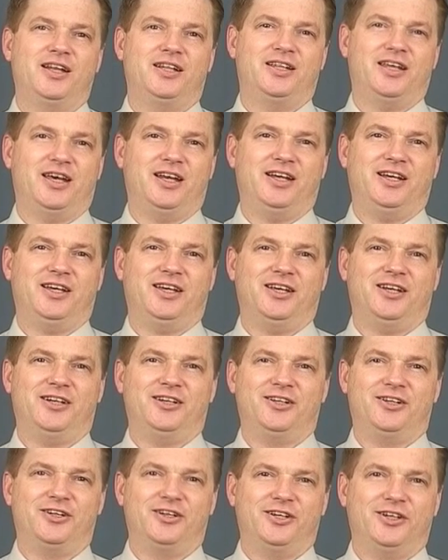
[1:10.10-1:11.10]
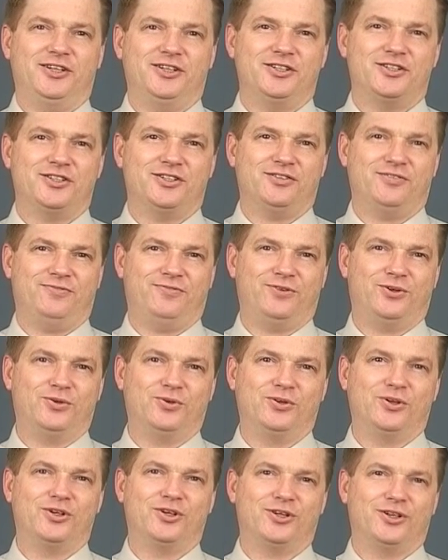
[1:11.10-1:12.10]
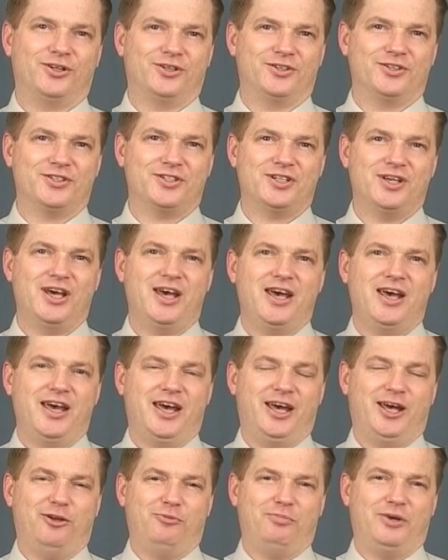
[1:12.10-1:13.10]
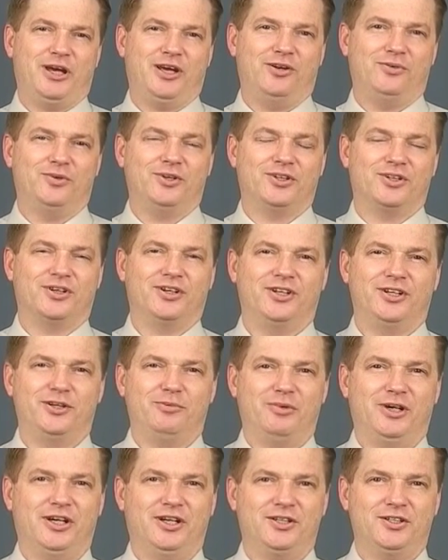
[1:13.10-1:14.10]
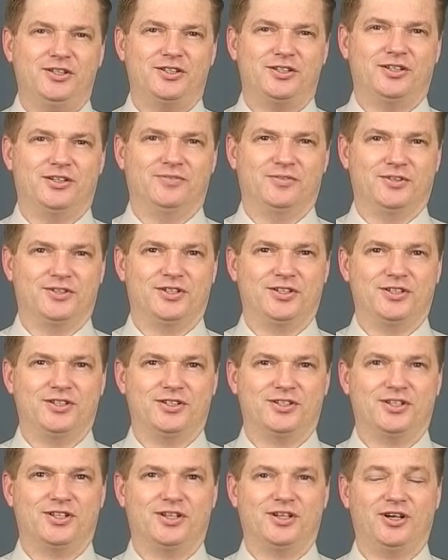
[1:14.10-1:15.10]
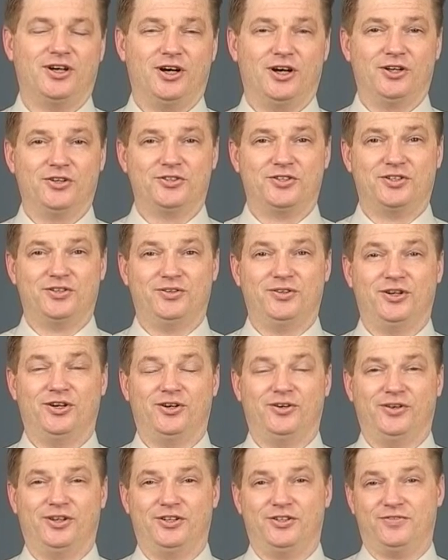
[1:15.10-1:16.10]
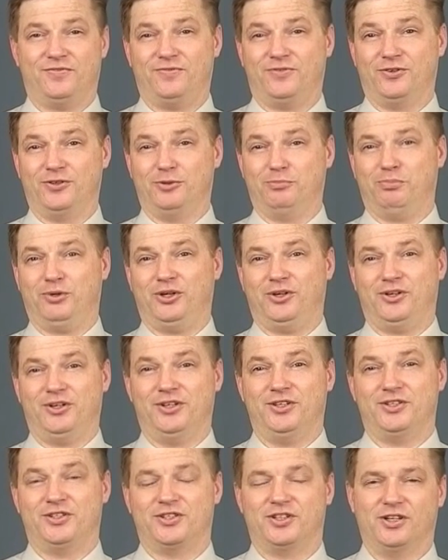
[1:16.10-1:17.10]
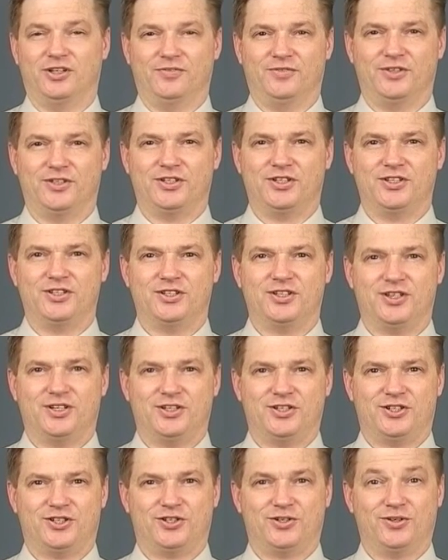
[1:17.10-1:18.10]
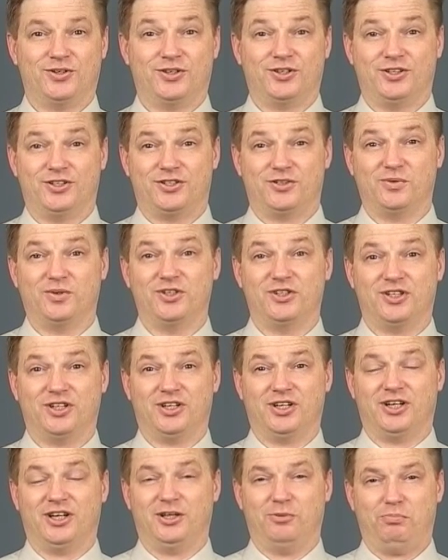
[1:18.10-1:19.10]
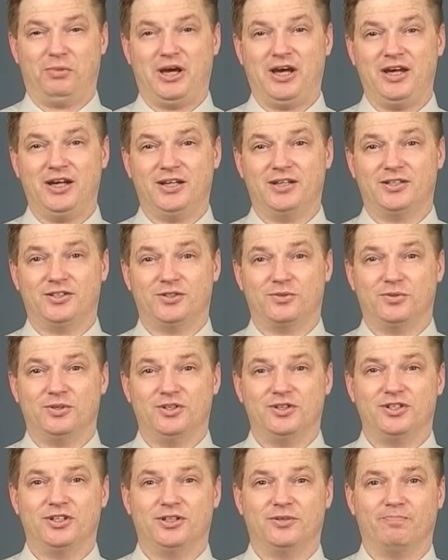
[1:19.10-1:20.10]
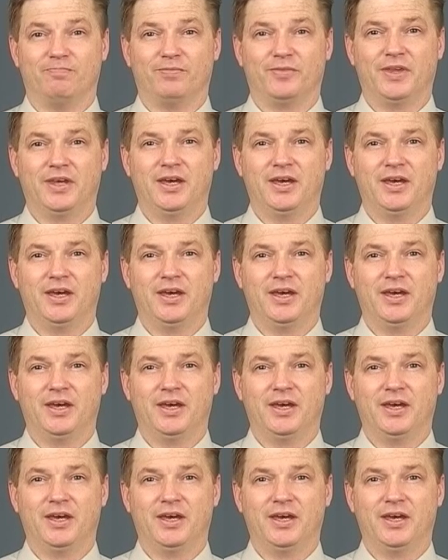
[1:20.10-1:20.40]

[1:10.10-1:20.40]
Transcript: dedicated lines, phone calls, and bandwidth on demand services, also known as full period services, circuit switching, and packet switching.